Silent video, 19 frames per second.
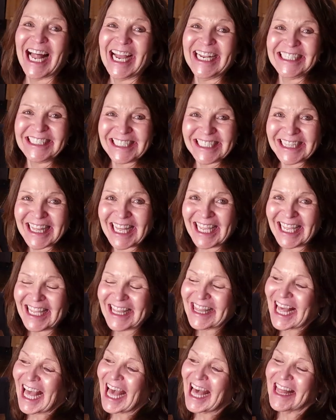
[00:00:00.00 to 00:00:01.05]
like to think
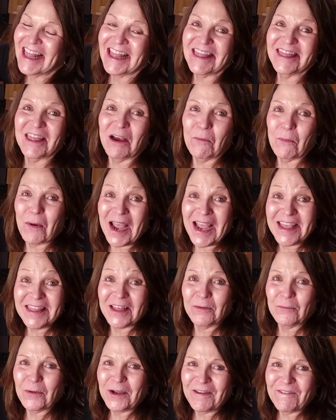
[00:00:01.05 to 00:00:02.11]
that the way
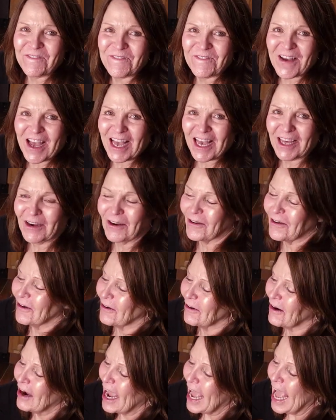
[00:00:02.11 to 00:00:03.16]
that we fed
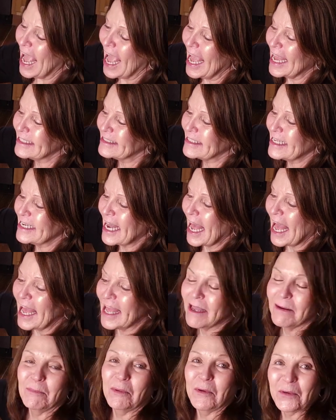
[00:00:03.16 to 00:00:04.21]
her has
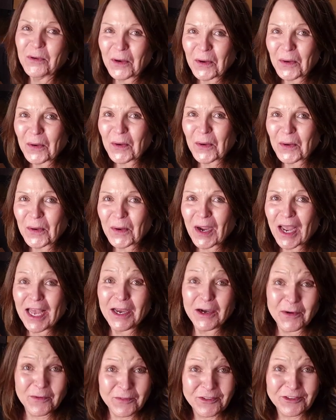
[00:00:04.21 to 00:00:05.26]
enabled her
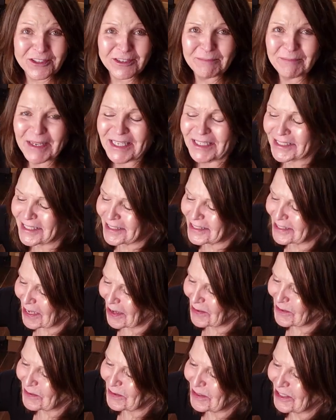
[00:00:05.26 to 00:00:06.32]
health to be
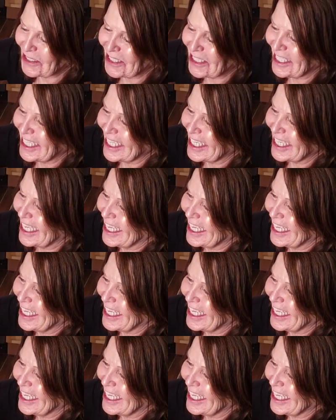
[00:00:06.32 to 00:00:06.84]
so good.